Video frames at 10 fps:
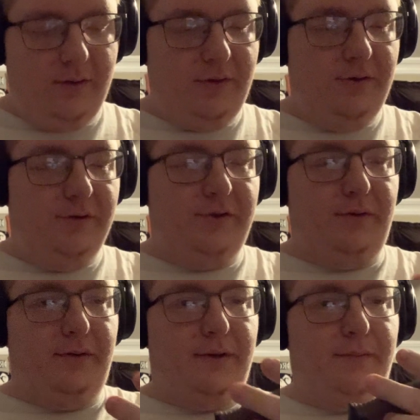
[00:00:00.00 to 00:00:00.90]

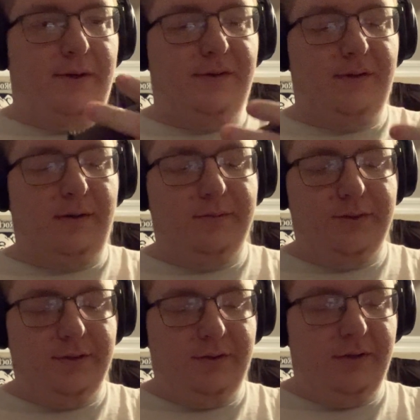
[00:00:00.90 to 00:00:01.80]
usually the best
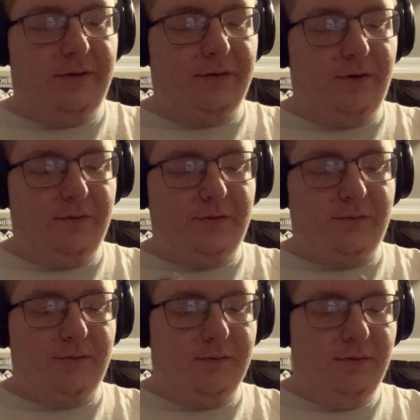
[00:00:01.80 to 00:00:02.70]
option. Never go for